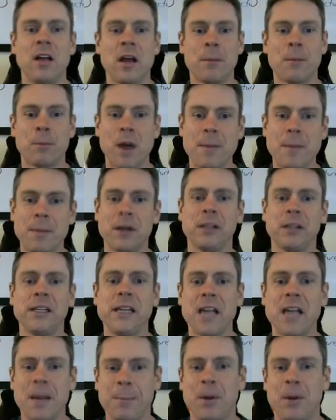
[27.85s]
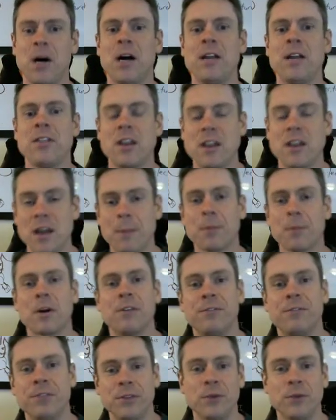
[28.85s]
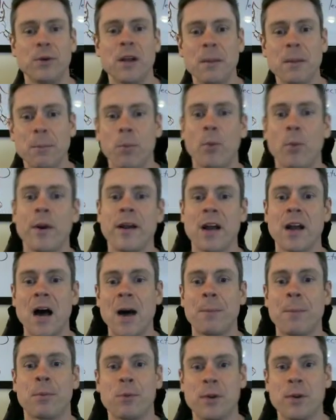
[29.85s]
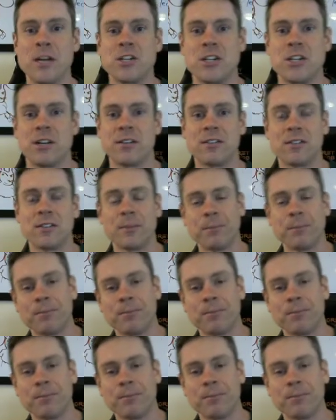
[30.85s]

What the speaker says: primarily upon the number of floating point operations.